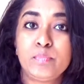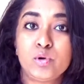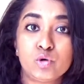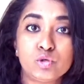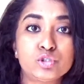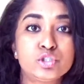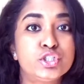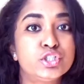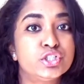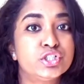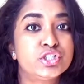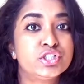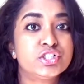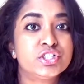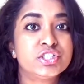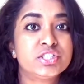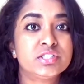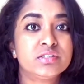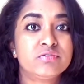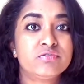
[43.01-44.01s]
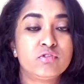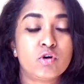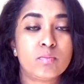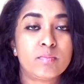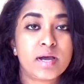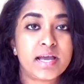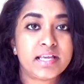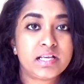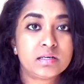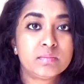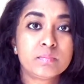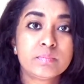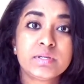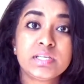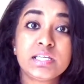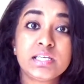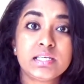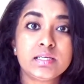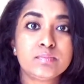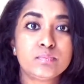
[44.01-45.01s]
brochures for my
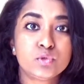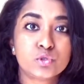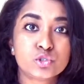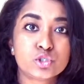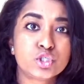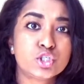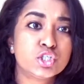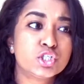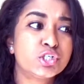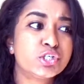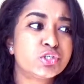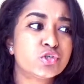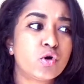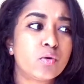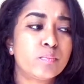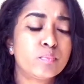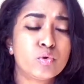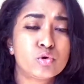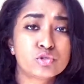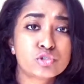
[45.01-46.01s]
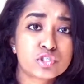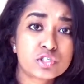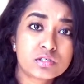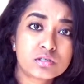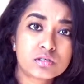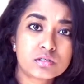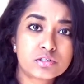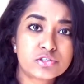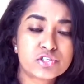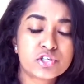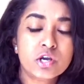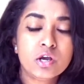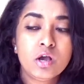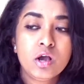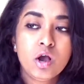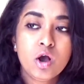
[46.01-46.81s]
company, brochures or posters